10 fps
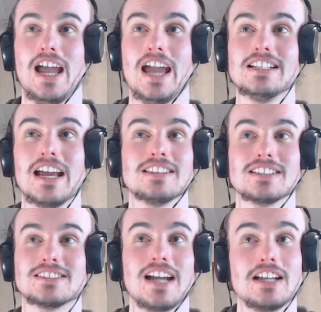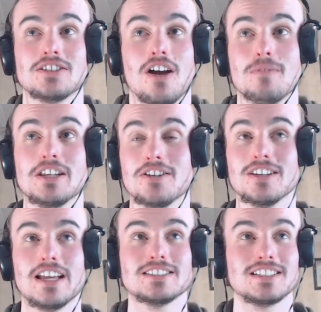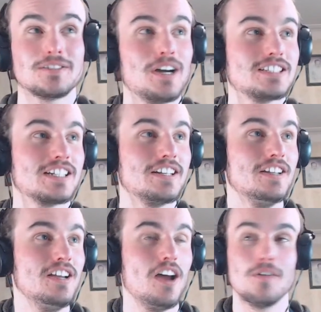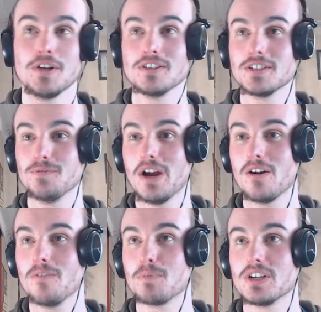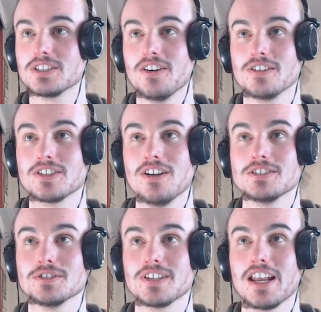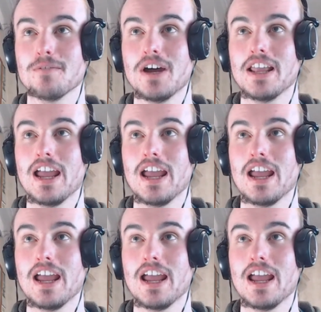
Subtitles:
And at this stage, I mean, you're in that situation of you're not too far off. British and Irish Lions also getting one.